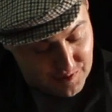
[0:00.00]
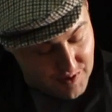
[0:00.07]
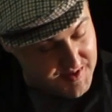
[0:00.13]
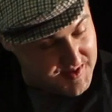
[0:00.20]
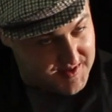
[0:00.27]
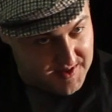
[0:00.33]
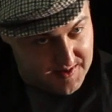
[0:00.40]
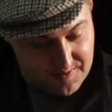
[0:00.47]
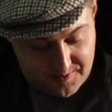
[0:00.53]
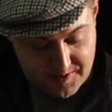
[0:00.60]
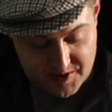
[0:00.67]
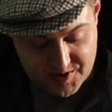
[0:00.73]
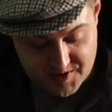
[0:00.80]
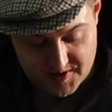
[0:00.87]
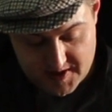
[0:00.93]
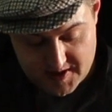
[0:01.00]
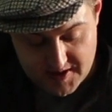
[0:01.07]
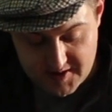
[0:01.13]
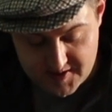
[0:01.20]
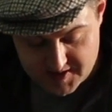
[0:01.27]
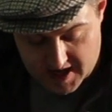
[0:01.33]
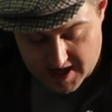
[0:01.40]
velocity function
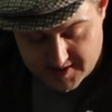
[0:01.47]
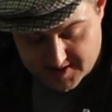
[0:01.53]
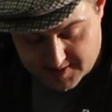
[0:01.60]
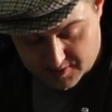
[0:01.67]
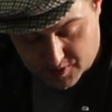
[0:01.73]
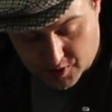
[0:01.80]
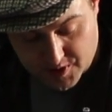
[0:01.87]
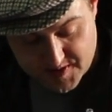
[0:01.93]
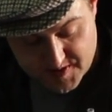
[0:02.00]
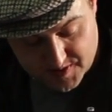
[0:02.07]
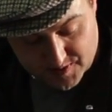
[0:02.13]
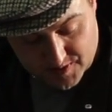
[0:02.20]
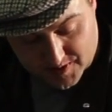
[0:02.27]
here to add some ghosted